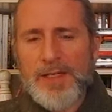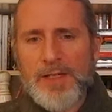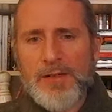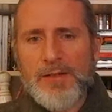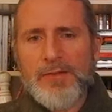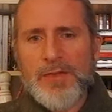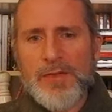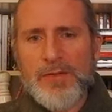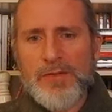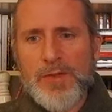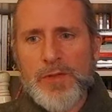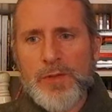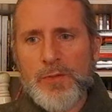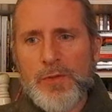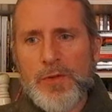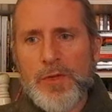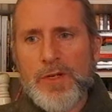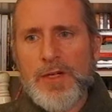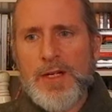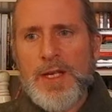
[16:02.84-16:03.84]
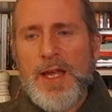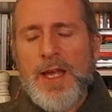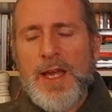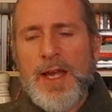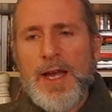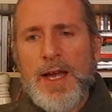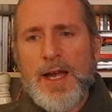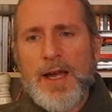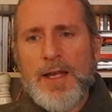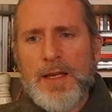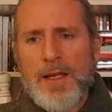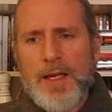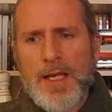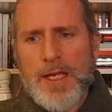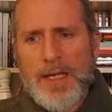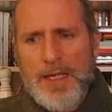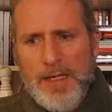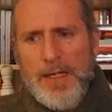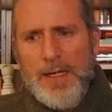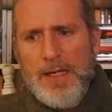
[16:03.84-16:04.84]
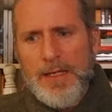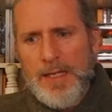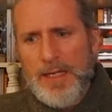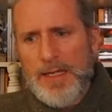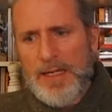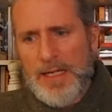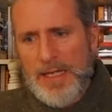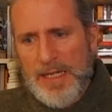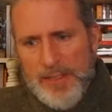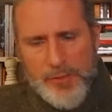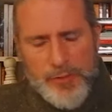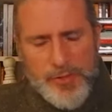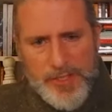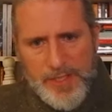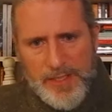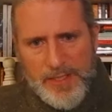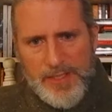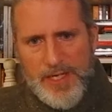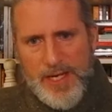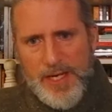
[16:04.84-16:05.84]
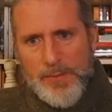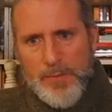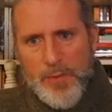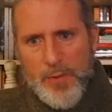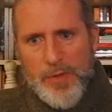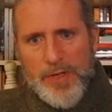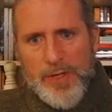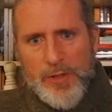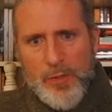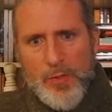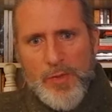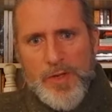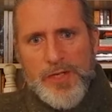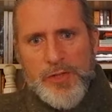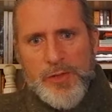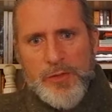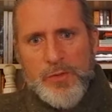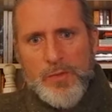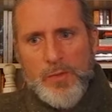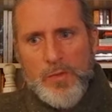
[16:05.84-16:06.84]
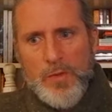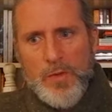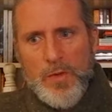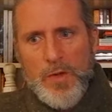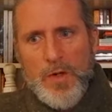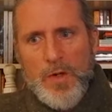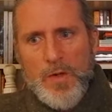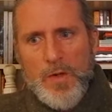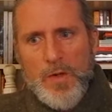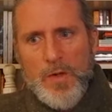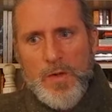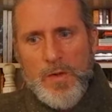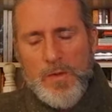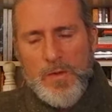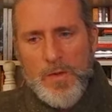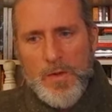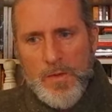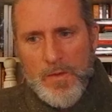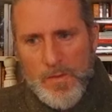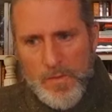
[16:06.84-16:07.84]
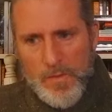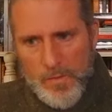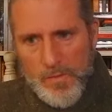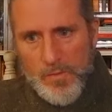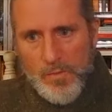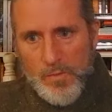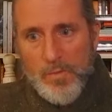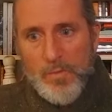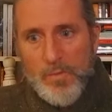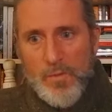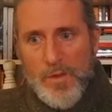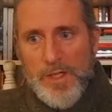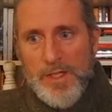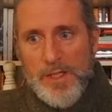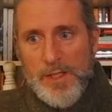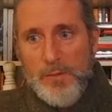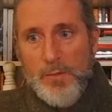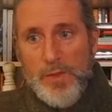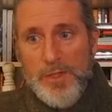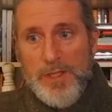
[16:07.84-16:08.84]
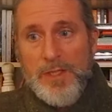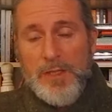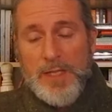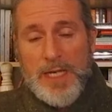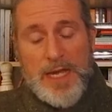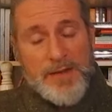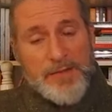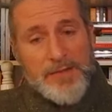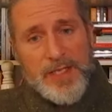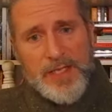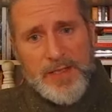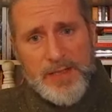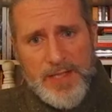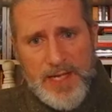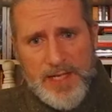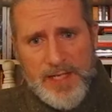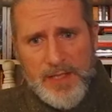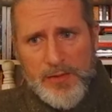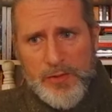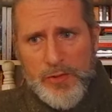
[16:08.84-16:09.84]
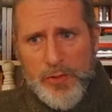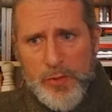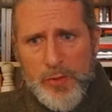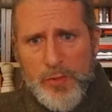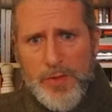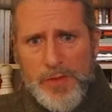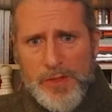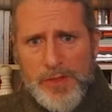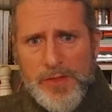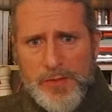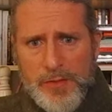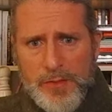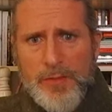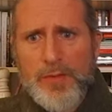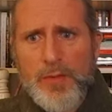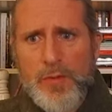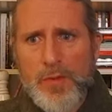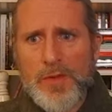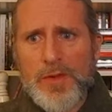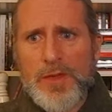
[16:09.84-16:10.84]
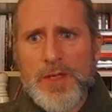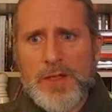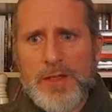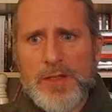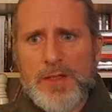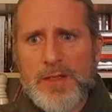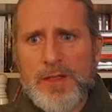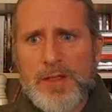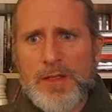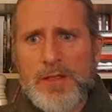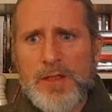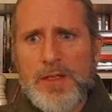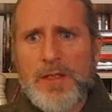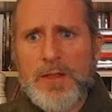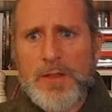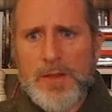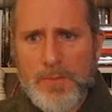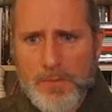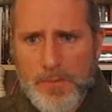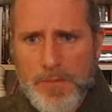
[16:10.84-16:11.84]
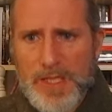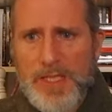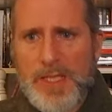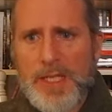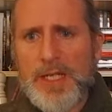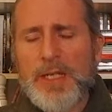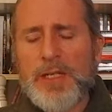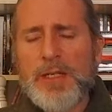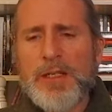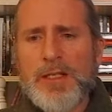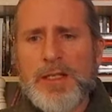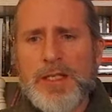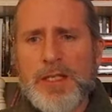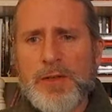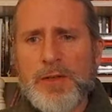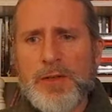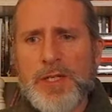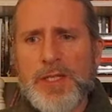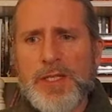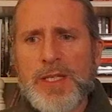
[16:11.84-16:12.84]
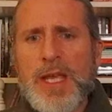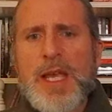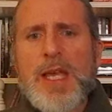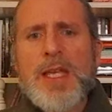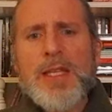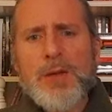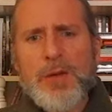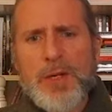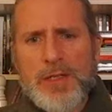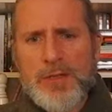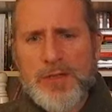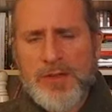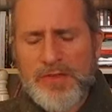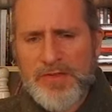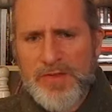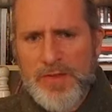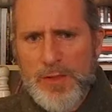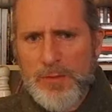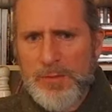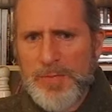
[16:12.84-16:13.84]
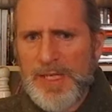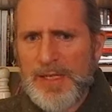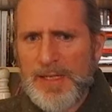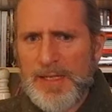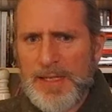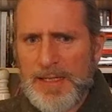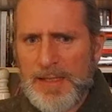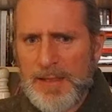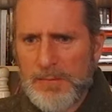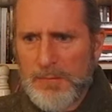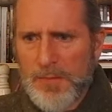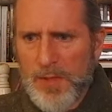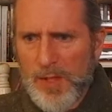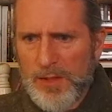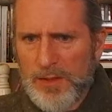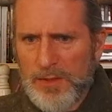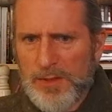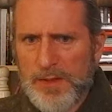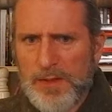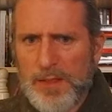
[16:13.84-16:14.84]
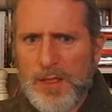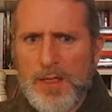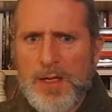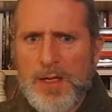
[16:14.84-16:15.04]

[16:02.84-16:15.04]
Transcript: of the viewer. Uh, an interesting side point: Croatia uh, uh, really was kind of the second choice for this. The, the, beginning of the series, they were actually filming in Malta,